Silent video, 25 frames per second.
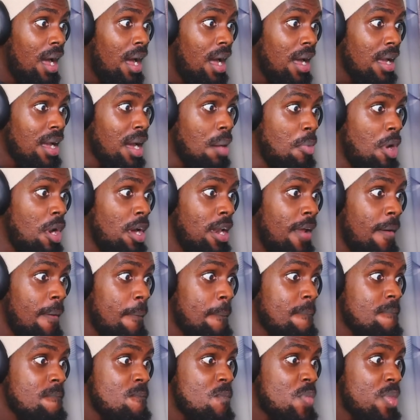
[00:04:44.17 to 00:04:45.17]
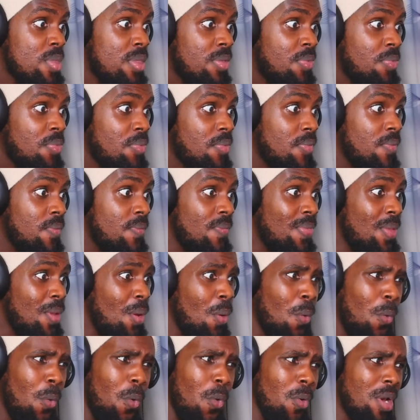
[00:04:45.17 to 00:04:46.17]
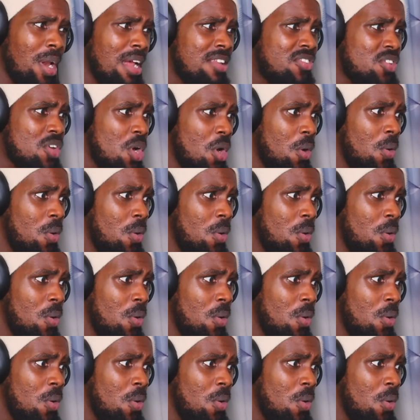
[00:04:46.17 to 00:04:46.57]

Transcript: Come on. Ooh, let's go.